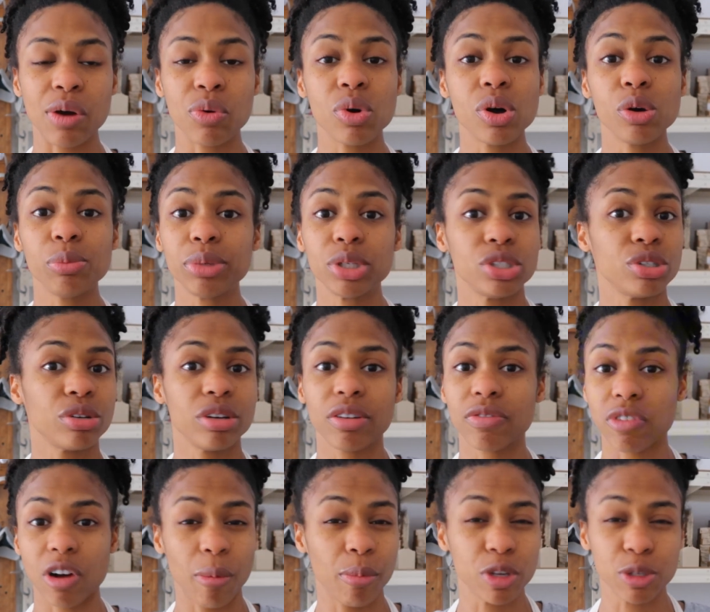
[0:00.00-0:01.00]
won't be doing
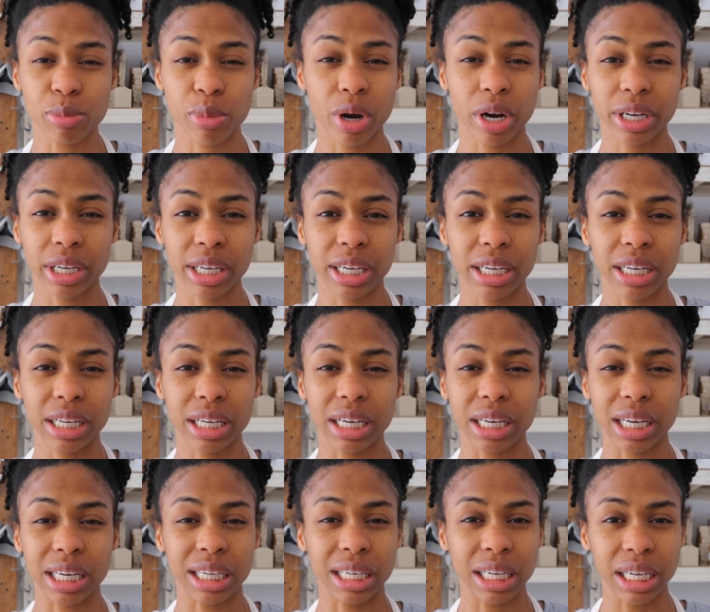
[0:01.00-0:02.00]
farmers market
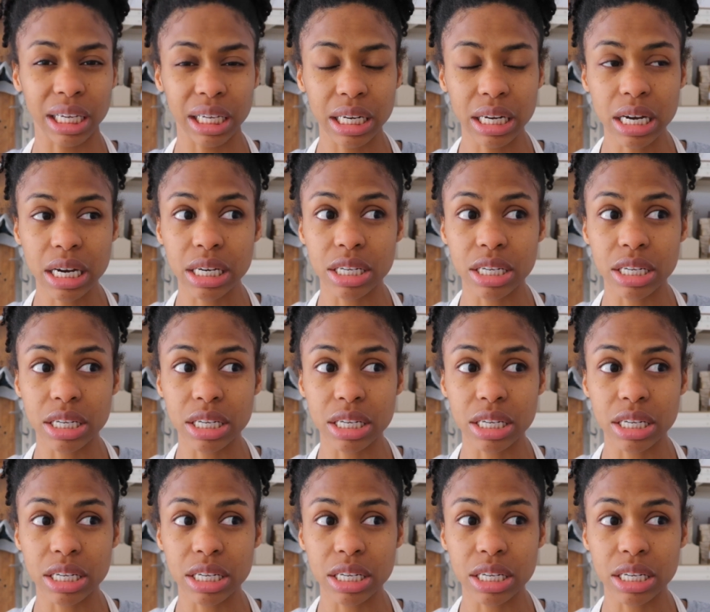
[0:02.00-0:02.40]
again